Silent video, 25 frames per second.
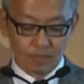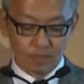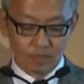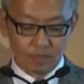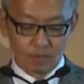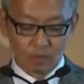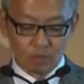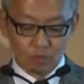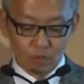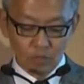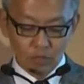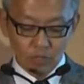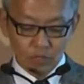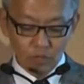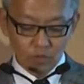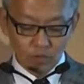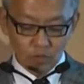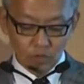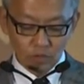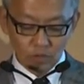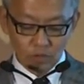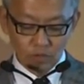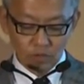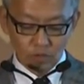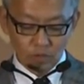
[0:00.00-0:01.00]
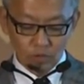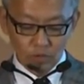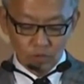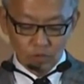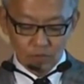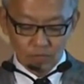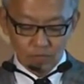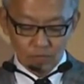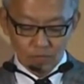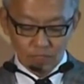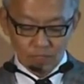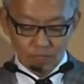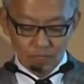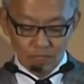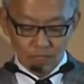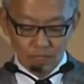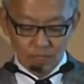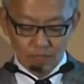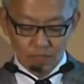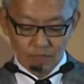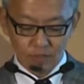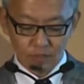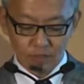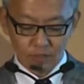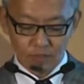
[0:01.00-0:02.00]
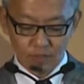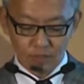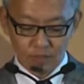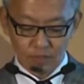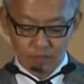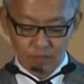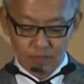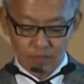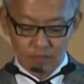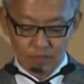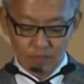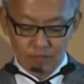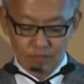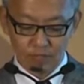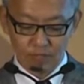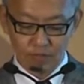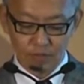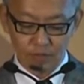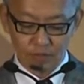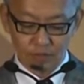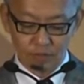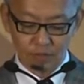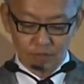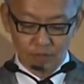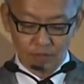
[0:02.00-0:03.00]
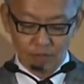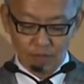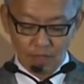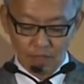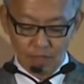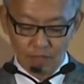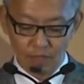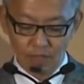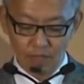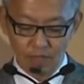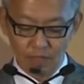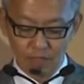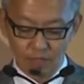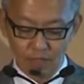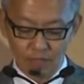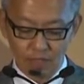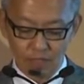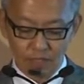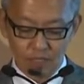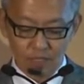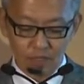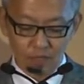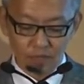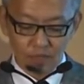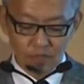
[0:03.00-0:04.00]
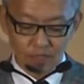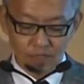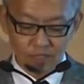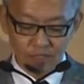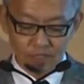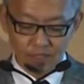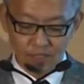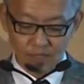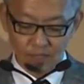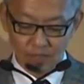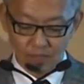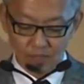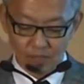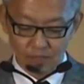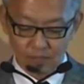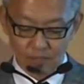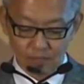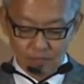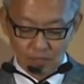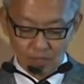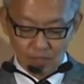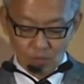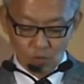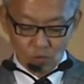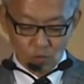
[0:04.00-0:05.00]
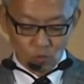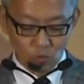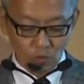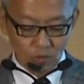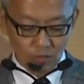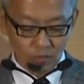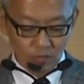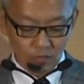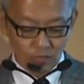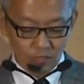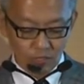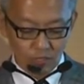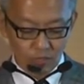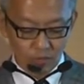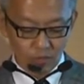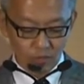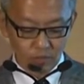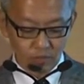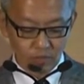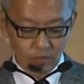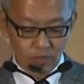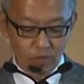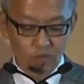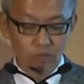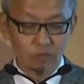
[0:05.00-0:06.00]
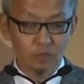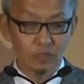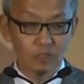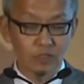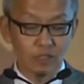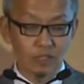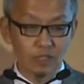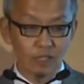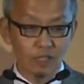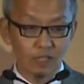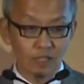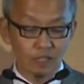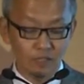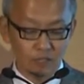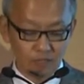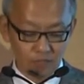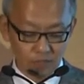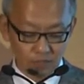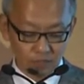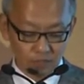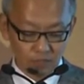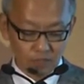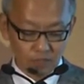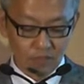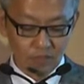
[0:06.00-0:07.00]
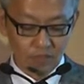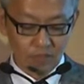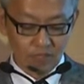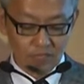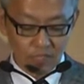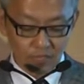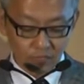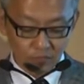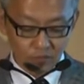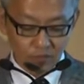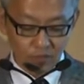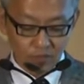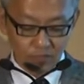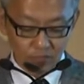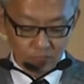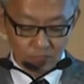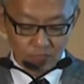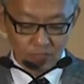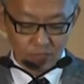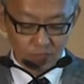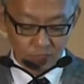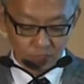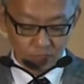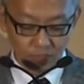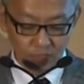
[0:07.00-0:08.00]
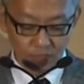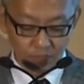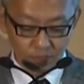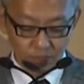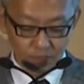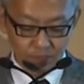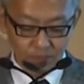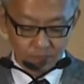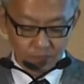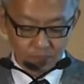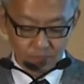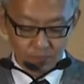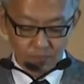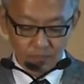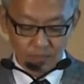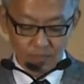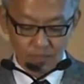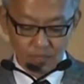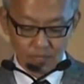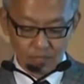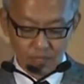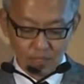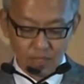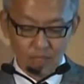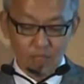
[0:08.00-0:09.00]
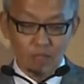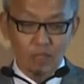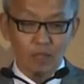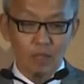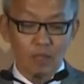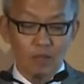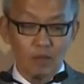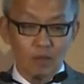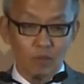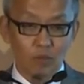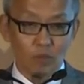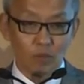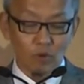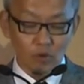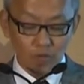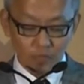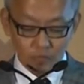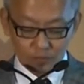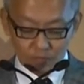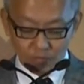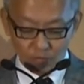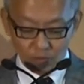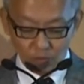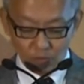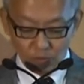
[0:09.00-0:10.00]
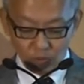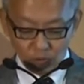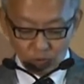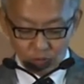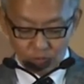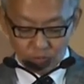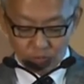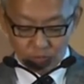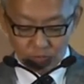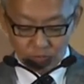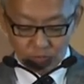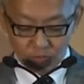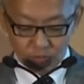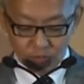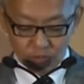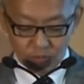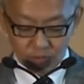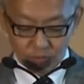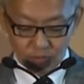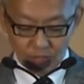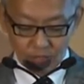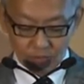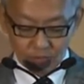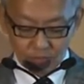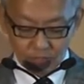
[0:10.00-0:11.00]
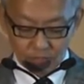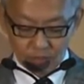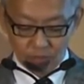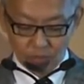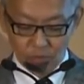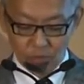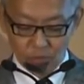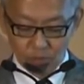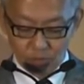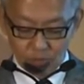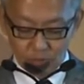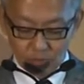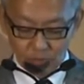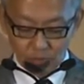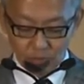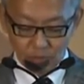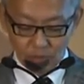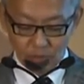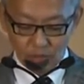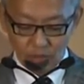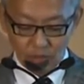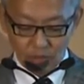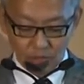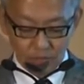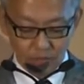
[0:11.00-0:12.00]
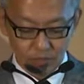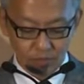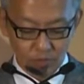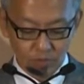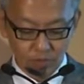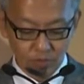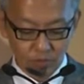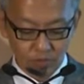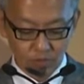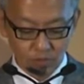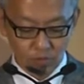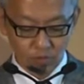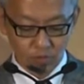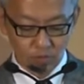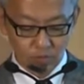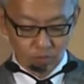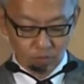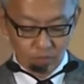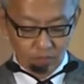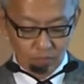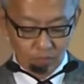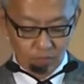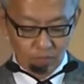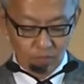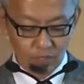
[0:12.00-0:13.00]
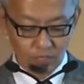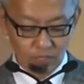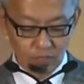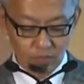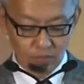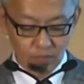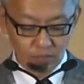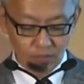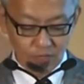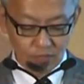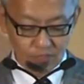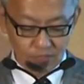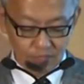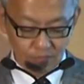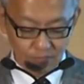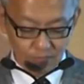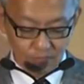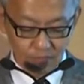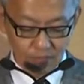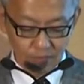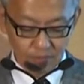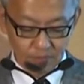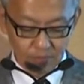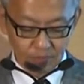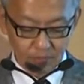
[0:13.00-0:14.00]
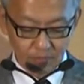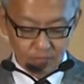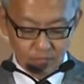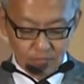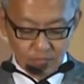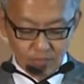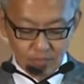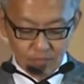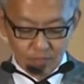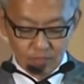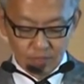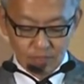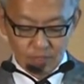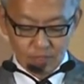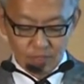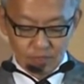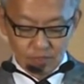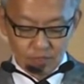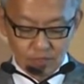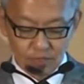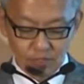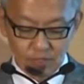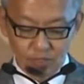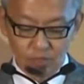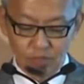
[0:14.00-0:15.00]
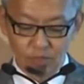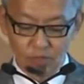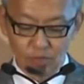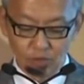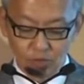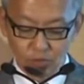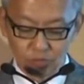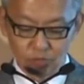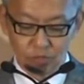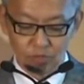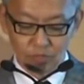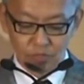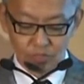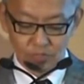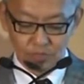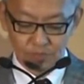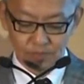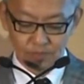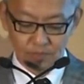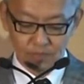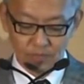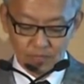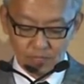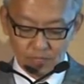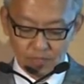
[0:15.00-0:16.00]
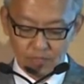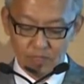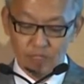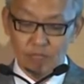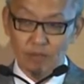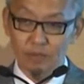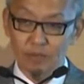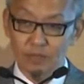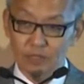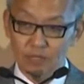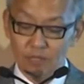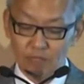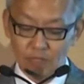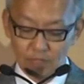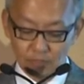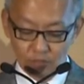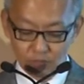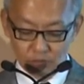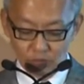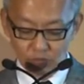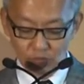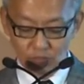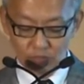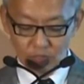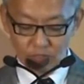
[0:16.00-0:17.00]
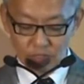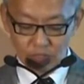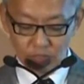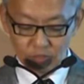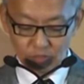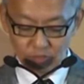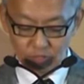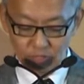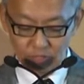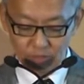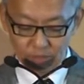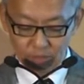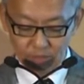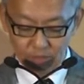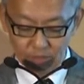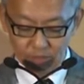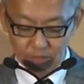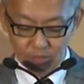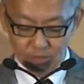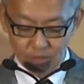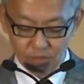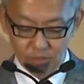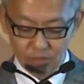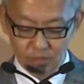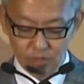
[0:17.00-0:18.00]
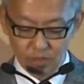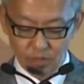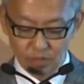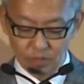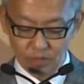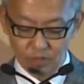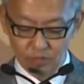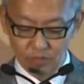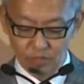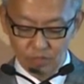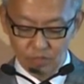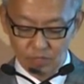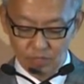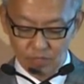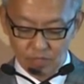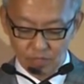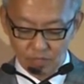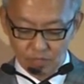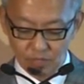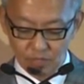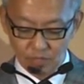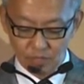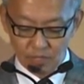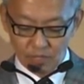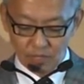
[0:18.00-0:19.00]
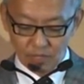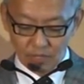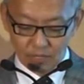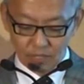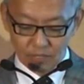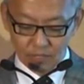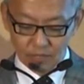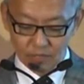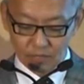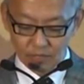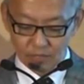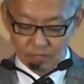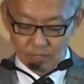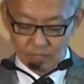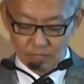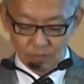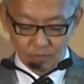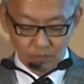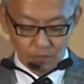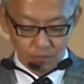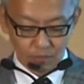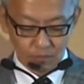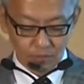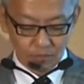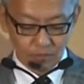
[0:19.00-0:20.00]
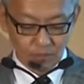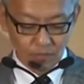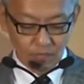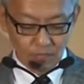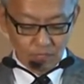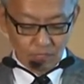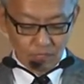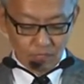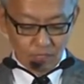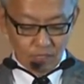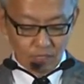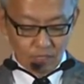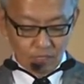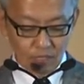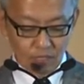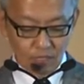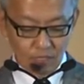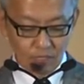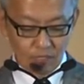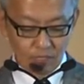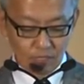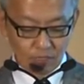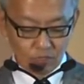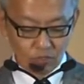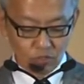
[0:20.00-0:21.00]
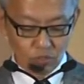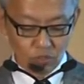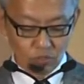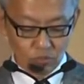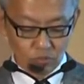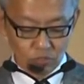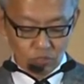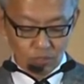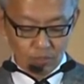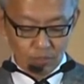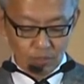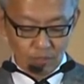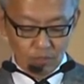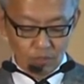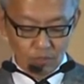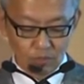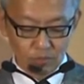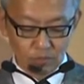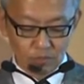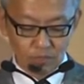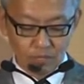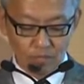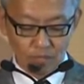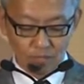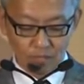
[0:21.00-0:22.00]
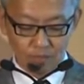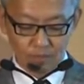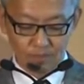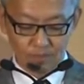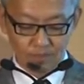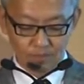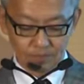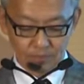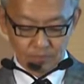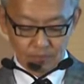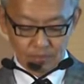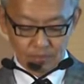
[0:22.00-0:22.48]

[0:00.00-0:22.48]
The Mobilio is already enjoying the successful run in Indonesia, where it was launched in January this year. More than 46,000 Mobilio has been sold in Indonesia since its launch, capturing 23% market share in the segment in a short span of time.